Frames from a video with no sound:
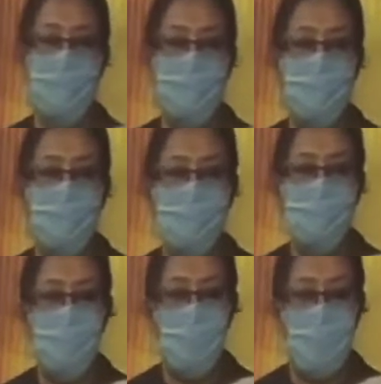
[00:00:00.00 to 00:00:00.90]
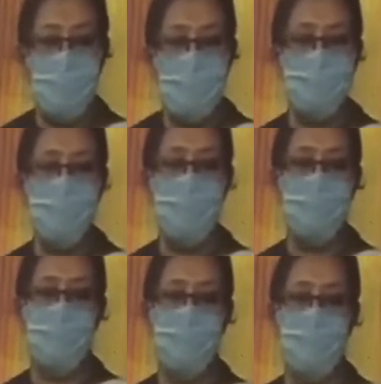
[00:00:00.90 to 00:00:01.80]
up with that one simple
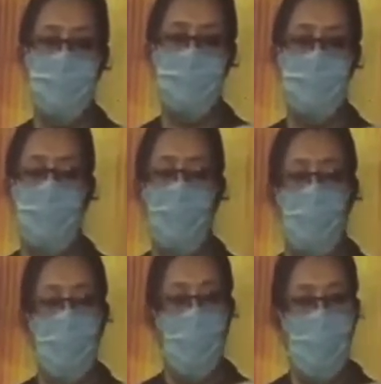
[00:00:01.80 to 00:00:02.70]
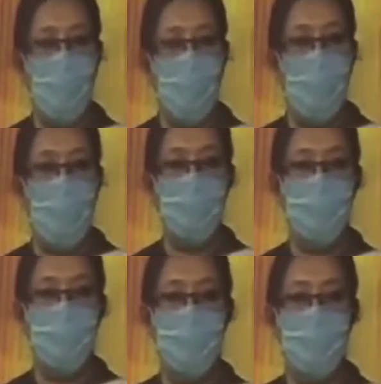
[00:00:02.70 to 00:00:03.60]
sentence. Hope our
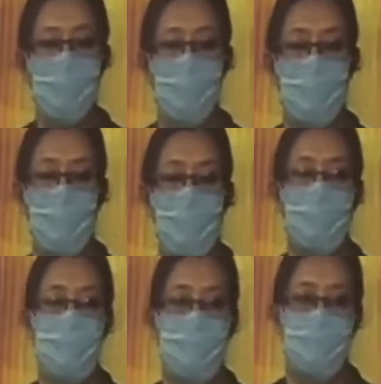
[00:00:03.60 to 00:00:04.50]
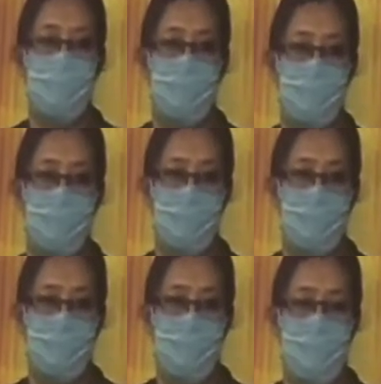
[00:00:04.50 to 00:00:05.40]
proposal will be accepted.
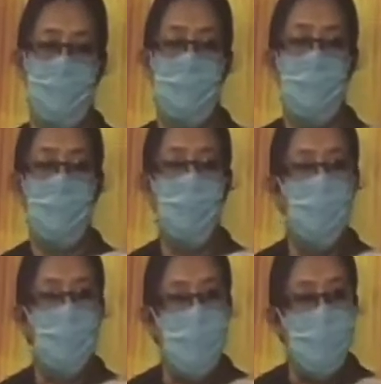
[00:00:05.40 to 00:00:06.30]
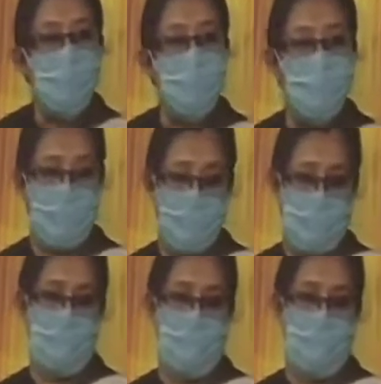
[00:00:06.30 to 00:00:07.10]
And you put your signature.